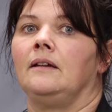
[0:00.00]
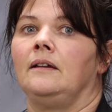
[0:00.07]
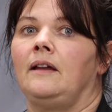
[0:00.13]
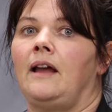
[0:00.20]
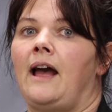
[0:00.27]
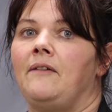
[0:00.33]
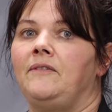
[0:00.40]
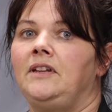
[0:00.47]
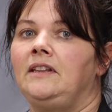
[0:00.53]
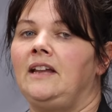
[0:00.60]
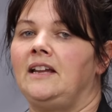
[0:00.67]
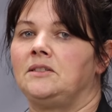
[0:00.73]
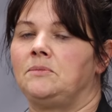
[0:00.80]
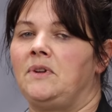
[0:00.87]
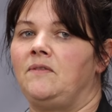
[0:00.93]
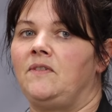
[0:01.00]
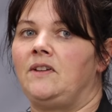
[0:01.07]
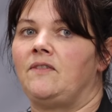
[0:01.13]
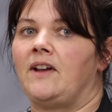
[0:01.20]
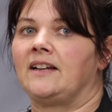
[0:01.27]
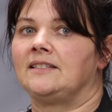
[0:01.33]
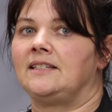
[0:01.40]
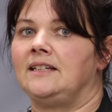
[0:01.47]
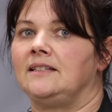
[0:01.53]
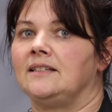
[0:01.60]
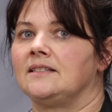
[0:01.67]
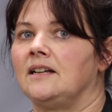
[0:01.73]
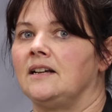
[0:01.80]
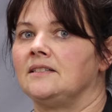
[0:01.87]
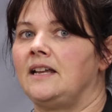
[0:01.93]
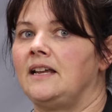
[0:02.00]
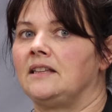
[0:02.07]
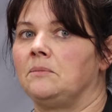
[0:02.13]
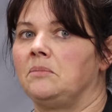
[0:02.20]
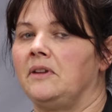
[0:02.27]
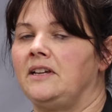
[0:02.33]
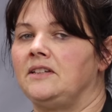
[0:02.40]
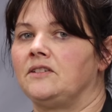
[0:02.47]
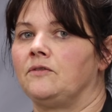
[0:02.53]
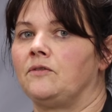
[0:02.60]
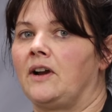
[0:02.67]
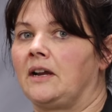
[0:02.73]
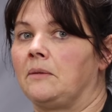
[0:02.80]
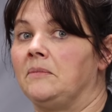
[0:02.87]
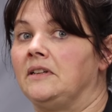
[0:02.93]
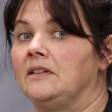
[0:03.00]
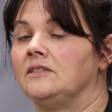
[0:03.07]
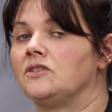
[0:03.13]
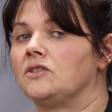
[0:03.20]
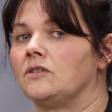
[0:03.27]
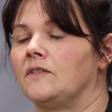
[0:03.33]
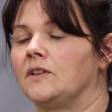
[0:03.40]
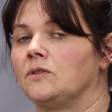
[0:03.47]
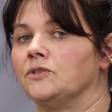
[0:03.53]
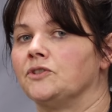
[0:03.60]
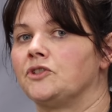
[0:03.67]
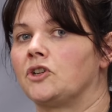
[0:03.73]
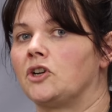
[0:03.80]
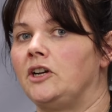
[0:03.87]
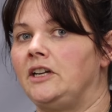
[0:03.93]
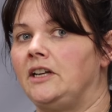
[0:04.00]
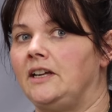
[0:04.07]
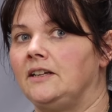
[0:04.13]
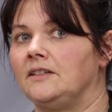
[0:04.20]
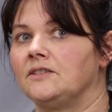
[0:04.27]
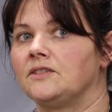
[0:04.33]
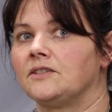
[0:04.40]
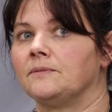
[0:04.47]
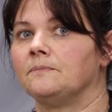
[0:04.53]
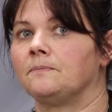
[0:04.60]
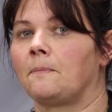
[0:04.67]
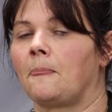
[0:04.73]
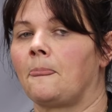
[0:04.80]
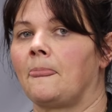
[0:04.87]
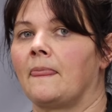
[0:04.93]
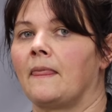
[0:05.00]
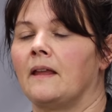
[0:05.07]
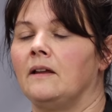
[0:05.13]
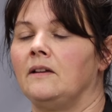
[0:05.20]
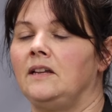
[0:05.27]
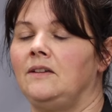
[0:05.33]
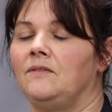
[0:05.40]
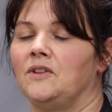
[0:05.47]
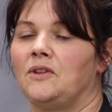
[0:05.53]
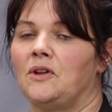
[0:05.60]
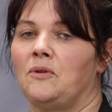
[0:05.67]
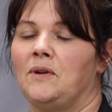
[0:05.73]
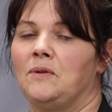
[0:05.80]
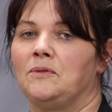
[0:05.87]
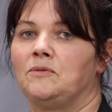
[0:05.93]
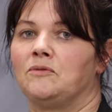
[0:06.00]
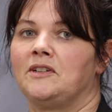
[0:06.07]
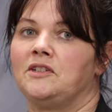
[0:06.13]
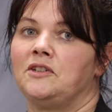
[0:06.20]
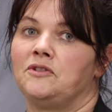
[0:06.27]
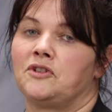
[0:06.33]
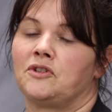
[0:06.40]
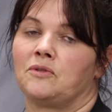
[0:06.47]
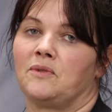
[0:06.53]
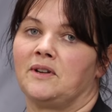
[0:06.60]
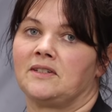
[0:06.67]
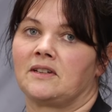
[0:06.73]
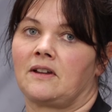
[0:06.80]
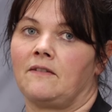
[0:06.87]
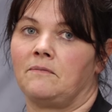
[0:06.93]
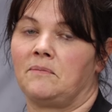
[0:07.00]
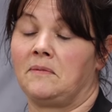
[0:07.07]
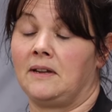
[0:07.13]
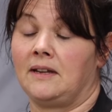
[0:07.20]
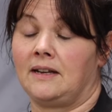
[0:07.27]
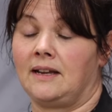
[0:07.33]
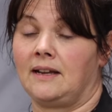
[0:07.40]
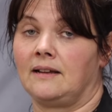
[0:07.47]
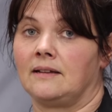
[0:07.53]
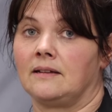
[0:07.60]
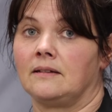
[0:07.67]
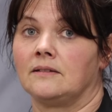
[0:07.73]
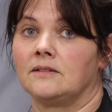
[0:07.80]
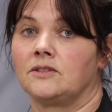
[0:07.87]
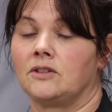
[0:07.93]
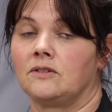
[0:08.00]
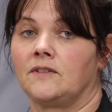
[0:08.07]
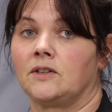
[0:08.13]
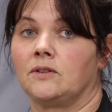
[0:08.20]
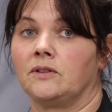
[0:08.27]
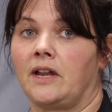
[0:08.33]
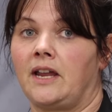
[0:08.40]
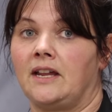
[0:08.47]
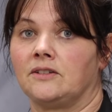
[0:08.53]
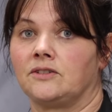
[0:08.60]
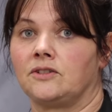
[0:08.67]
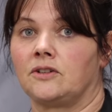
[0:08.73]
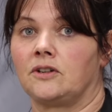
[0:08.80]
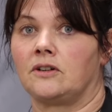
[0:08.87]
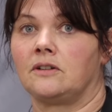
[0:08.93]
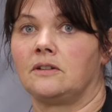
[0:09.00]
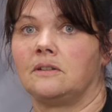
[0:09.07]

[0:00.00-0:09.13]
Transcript: Having the HPV vaccine does not take the place of recommended cervical screenings, even though it would reduce your risk of getting cervical cancer.